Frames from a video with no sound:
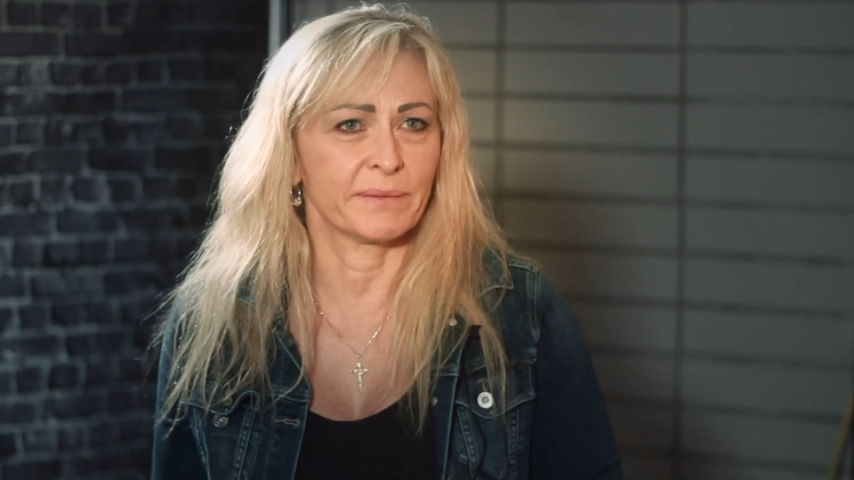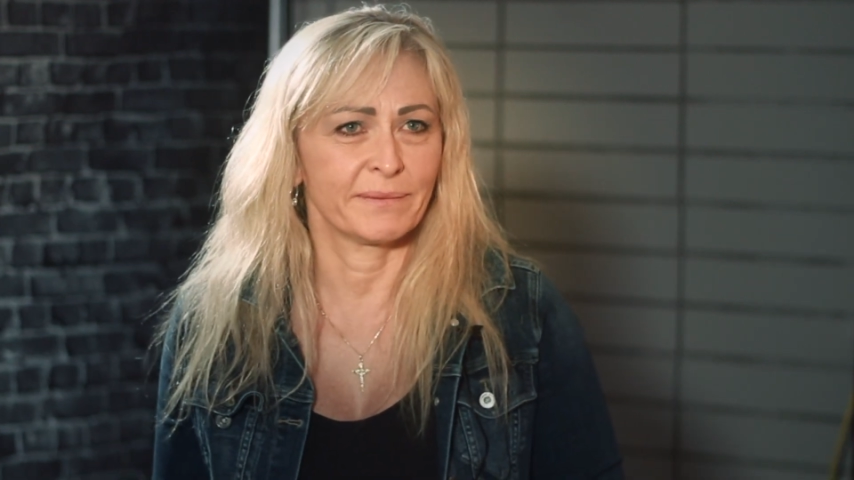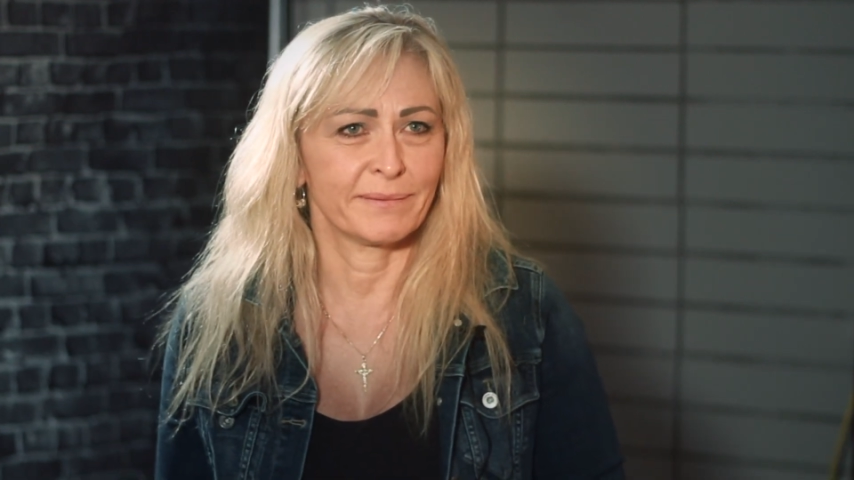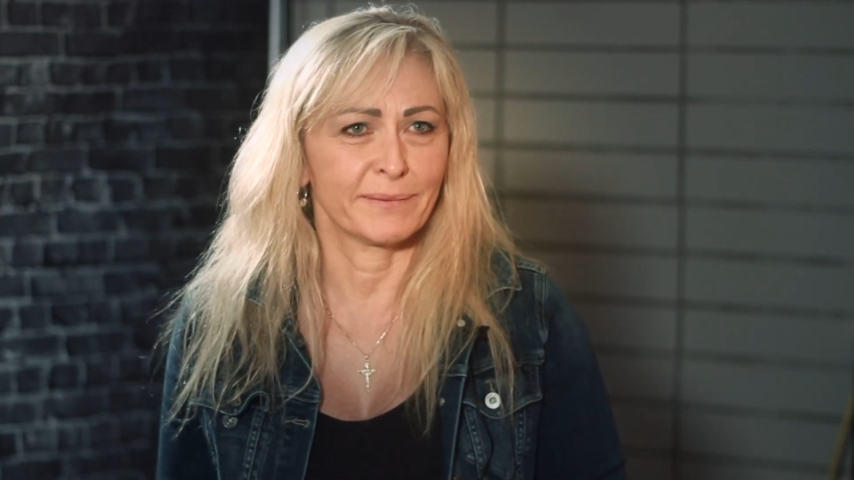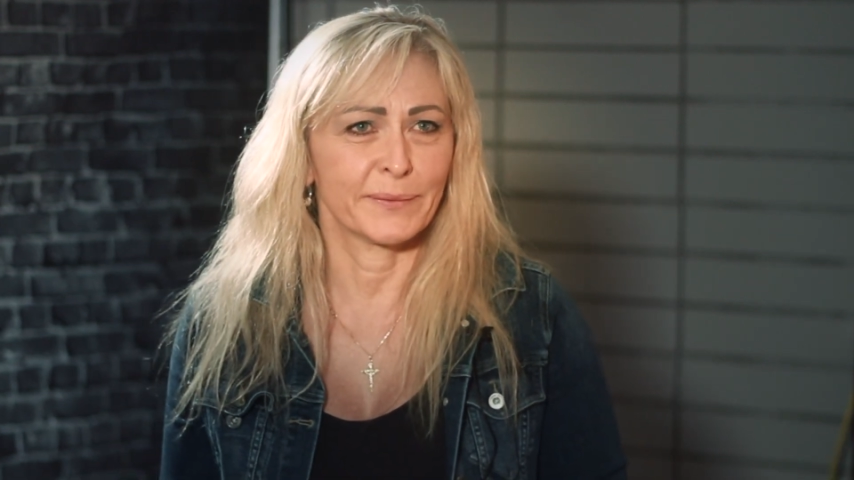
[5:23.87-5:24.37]

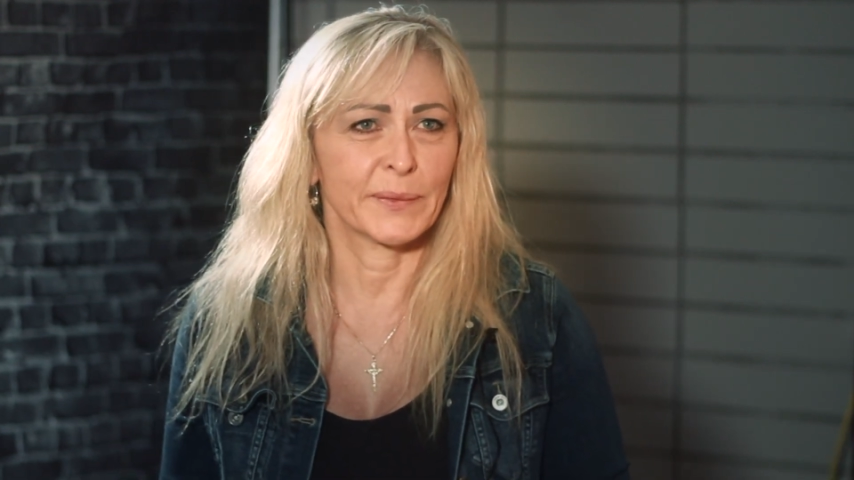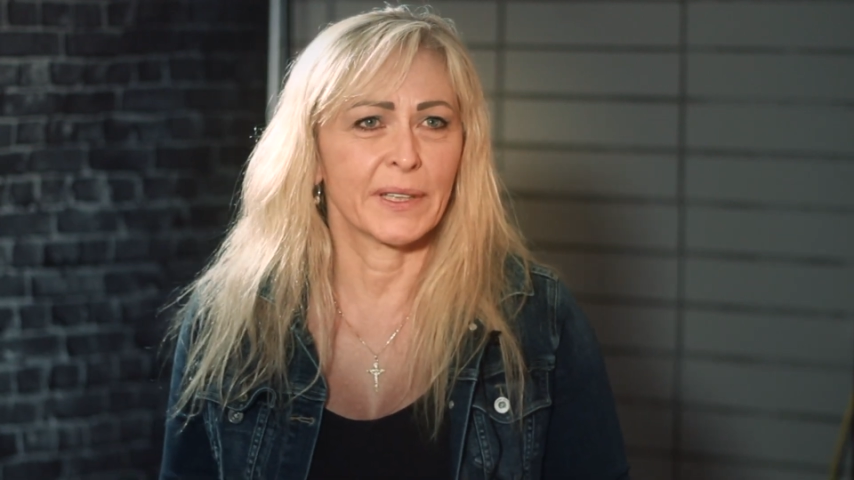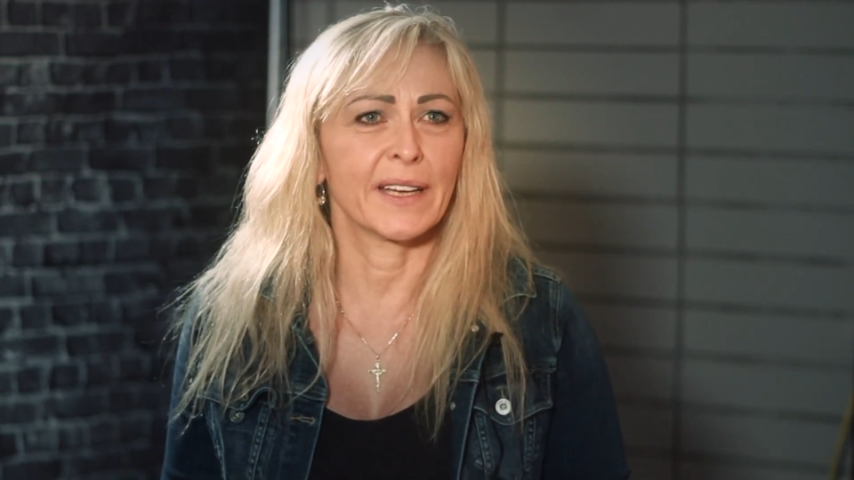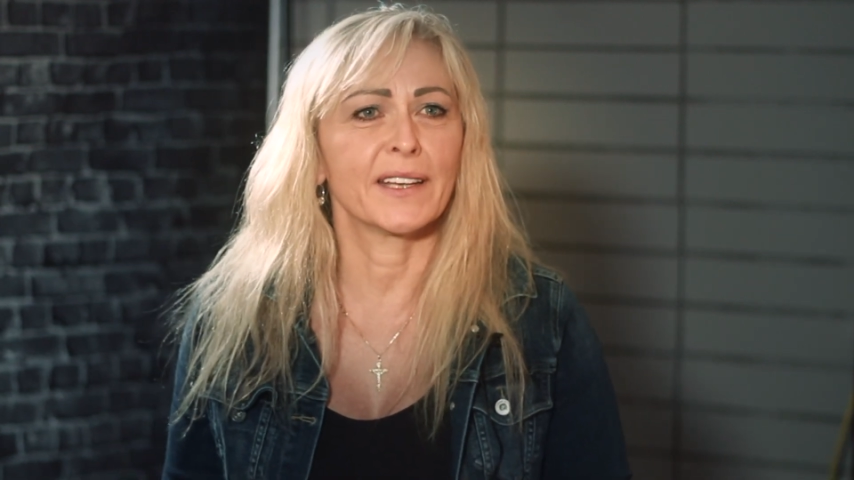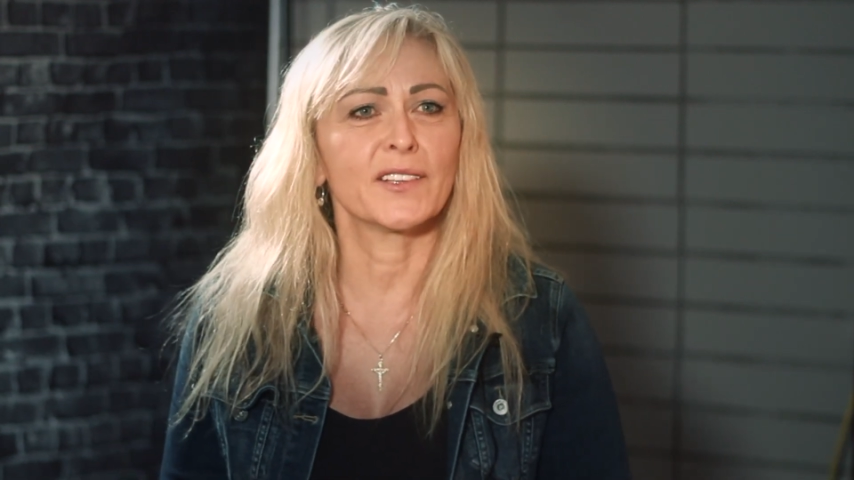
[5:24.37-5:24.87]

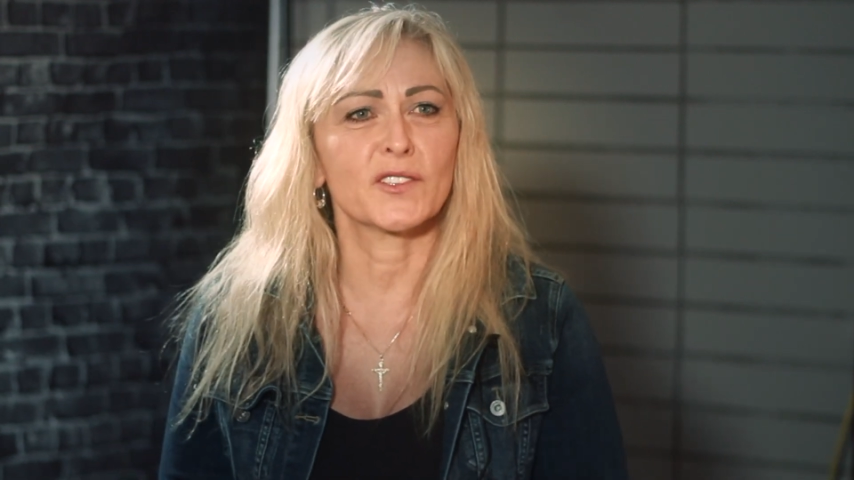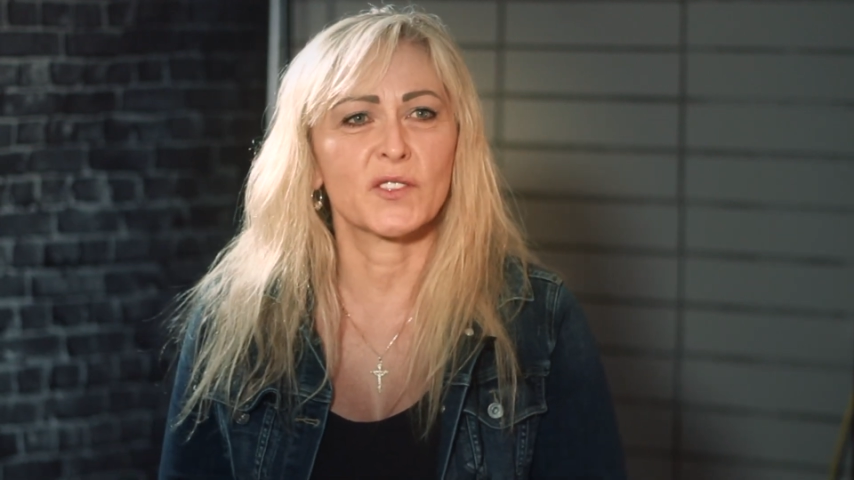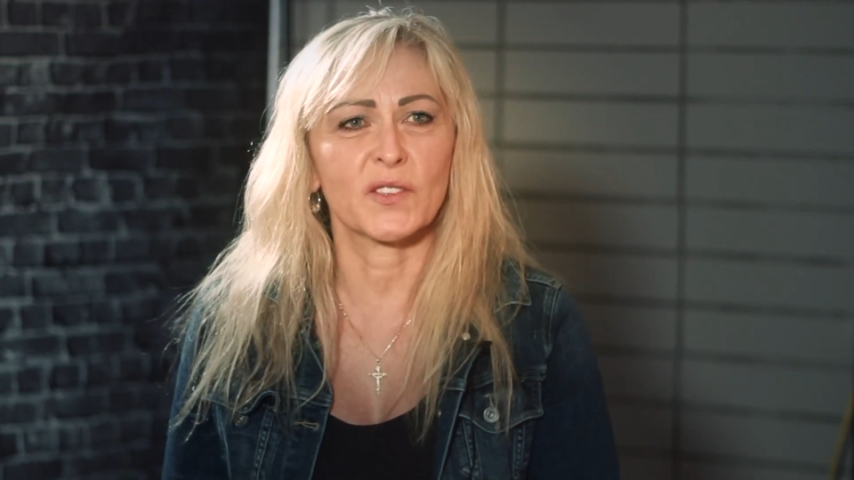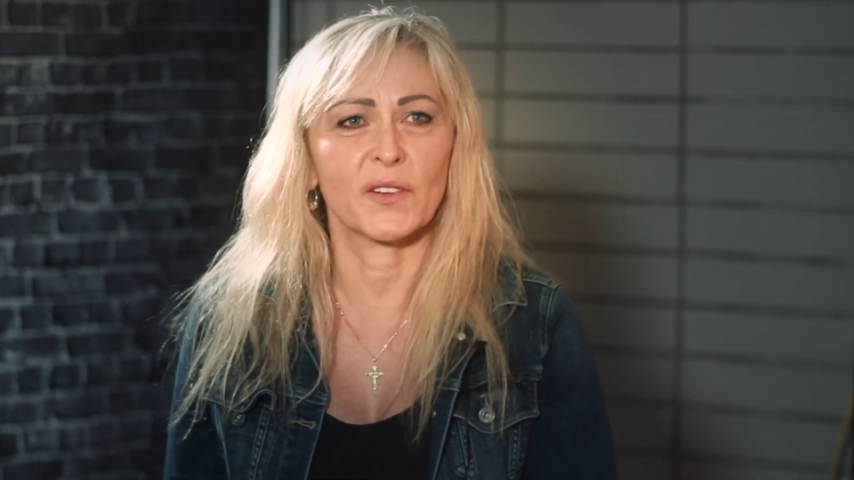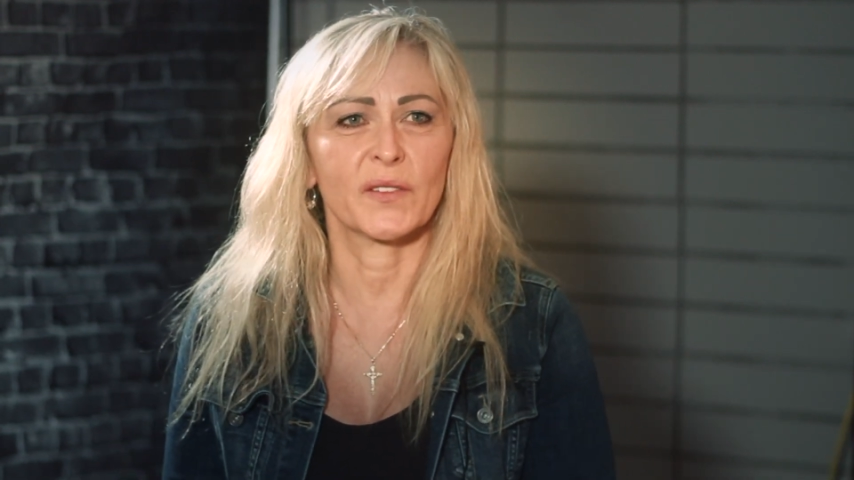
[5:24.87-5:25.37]
Right?
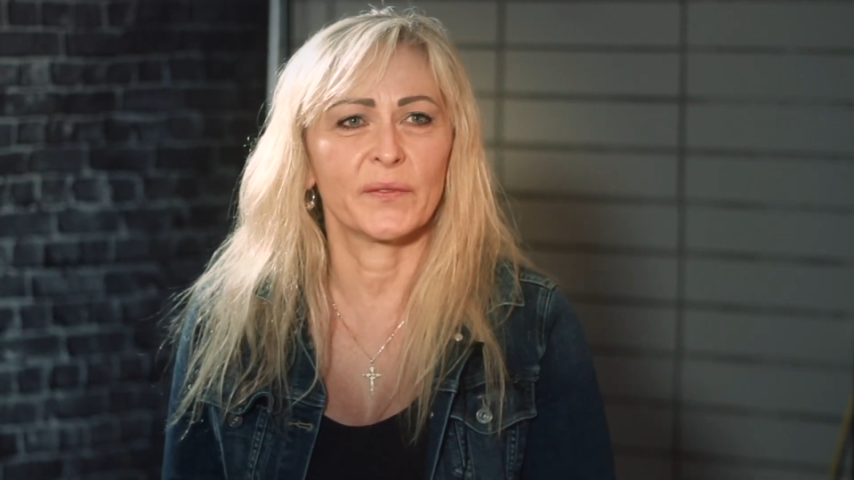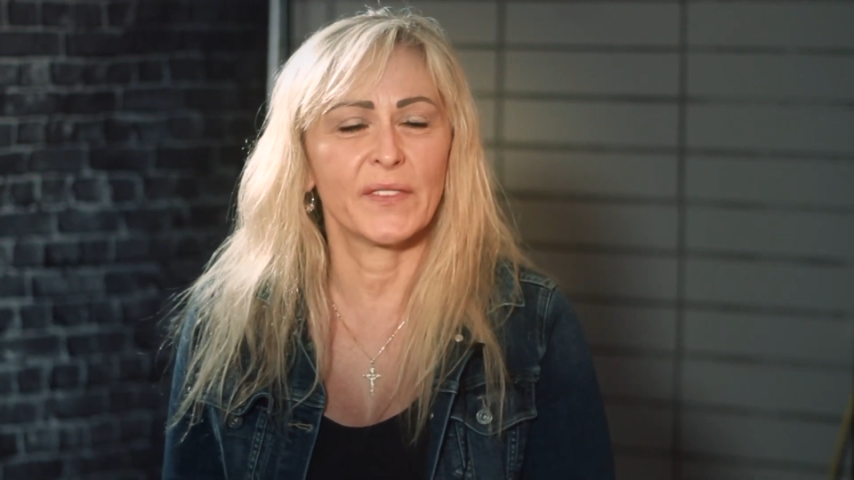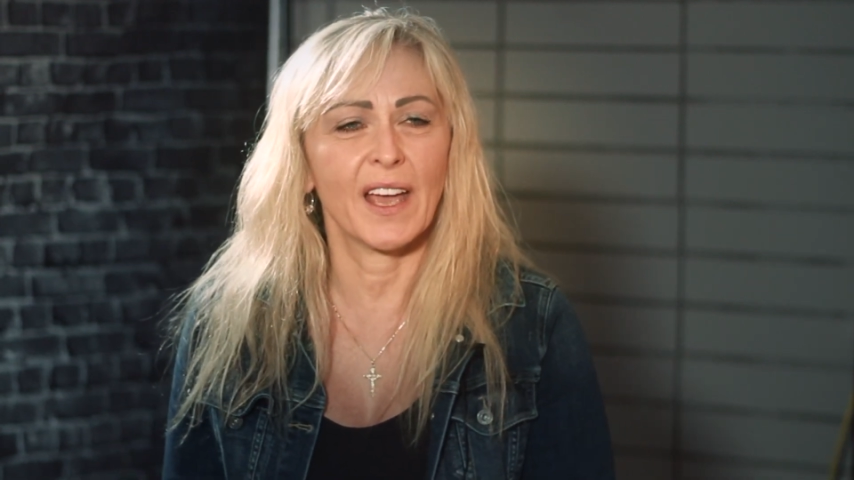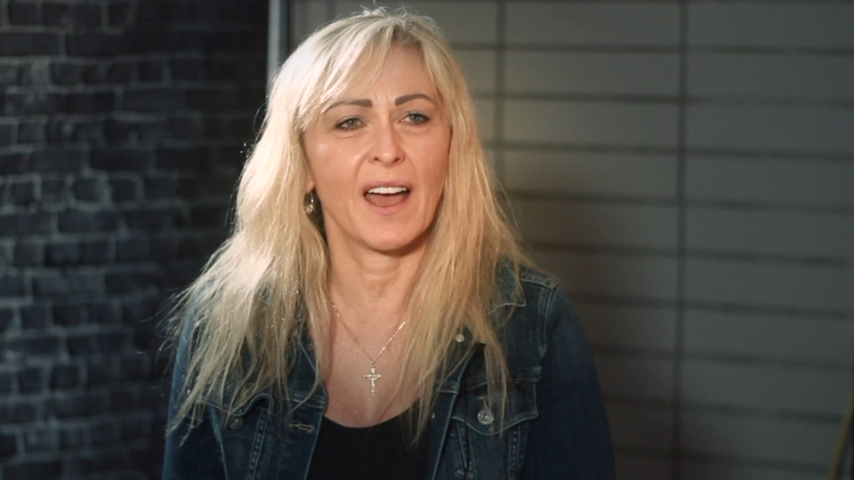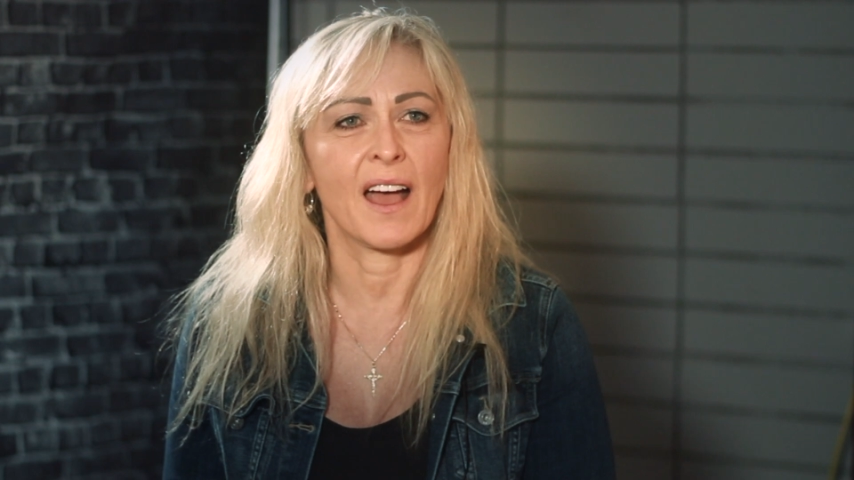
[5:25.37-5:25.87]
So,
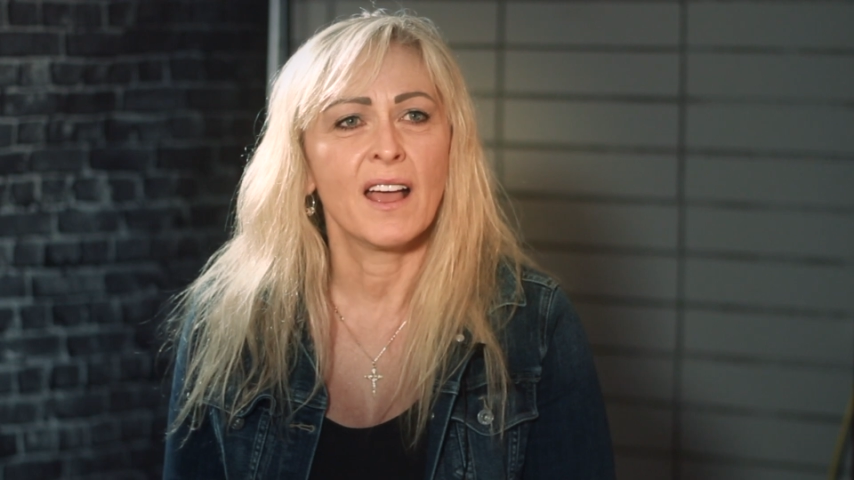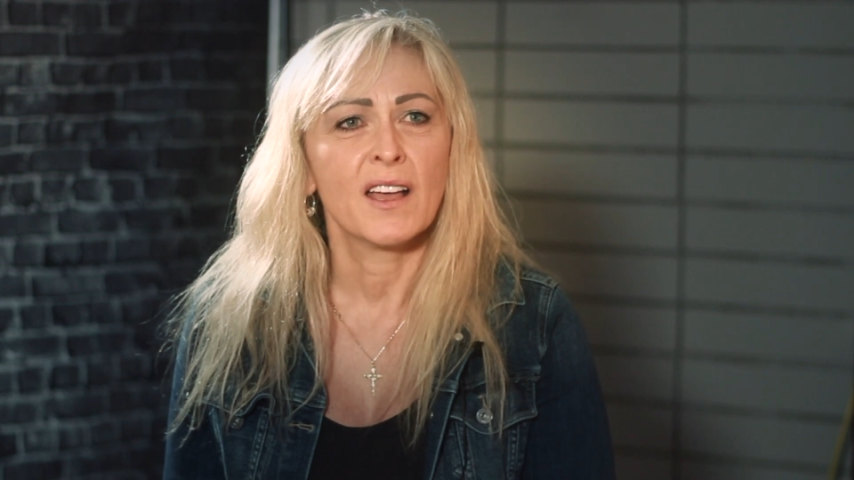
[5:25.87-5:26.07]
yeah.